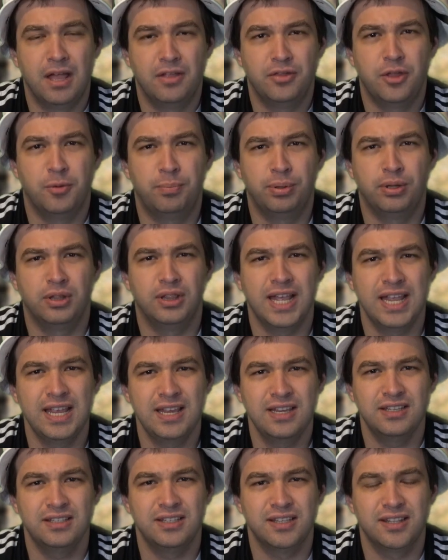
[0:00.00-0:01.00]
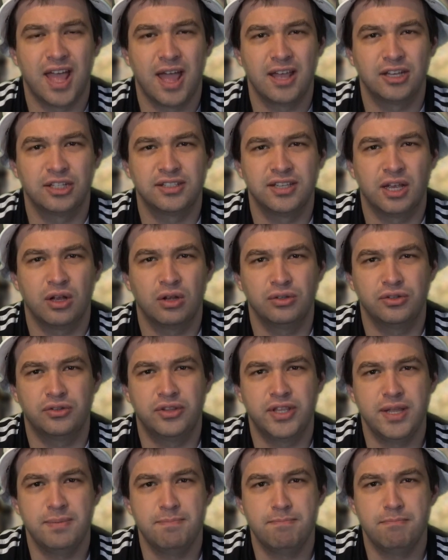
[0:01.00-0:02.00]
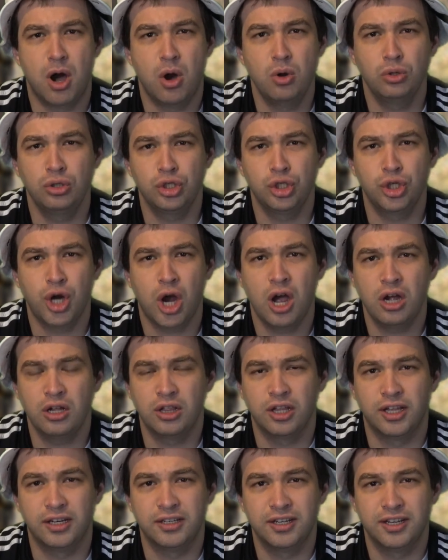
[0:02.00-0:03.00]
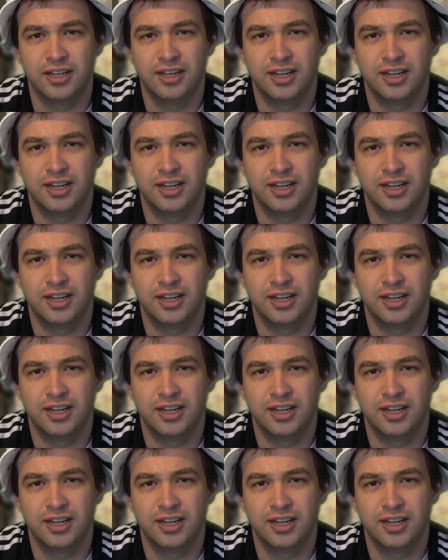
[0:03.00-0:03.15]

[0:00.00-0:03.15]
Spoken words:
The place that sells the most chocolate